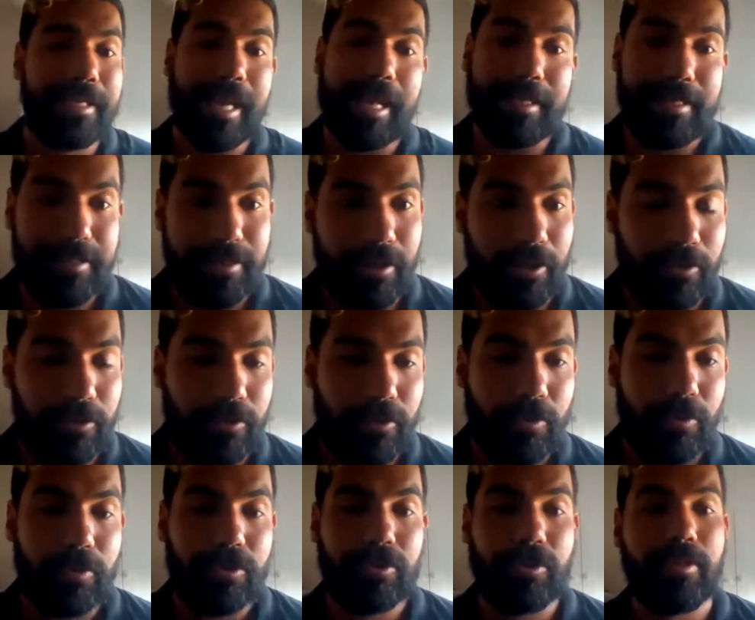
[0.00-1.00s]
TED style
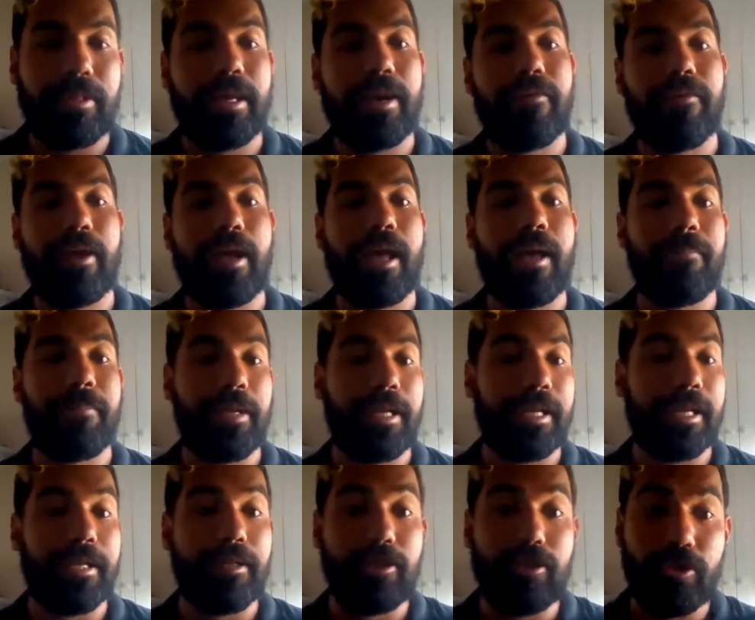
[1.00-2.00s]
talk. So they're
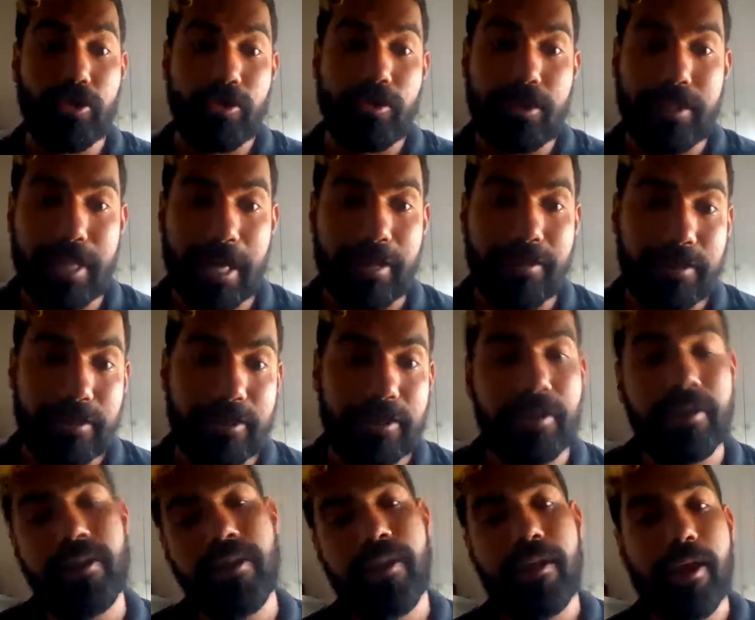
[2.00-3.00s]
happening in 2 sets,
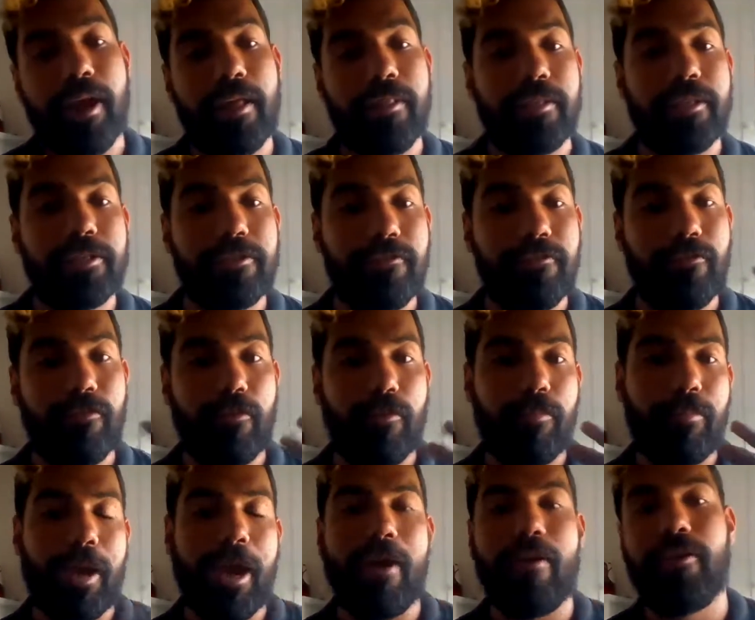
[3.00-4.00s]
and there's 4
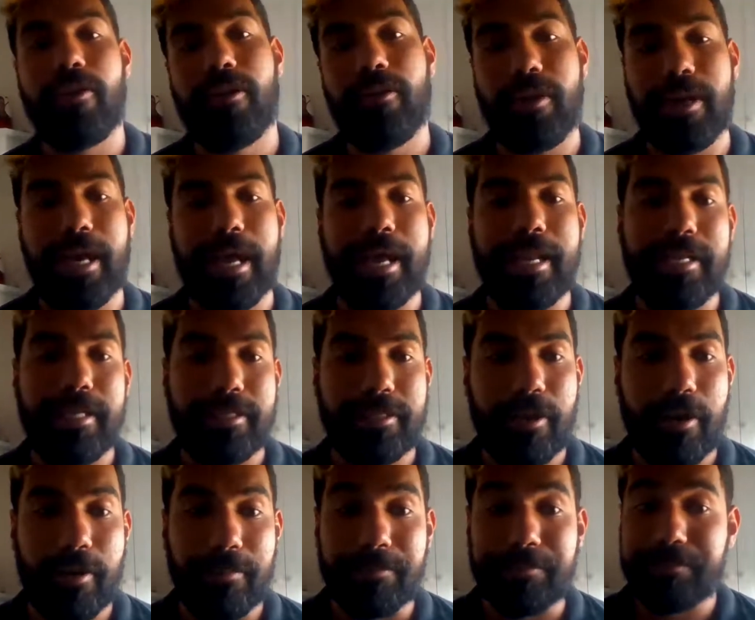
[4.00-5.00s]
parallel at any
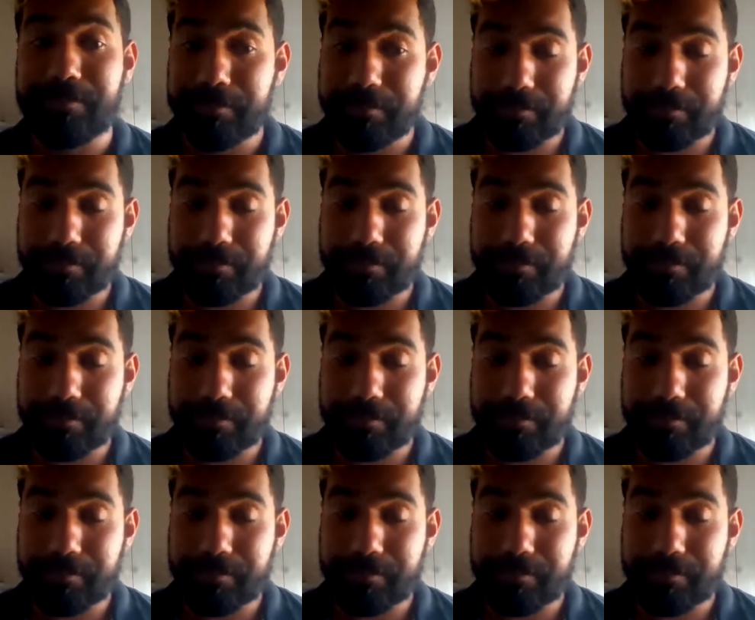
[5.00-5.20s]
time.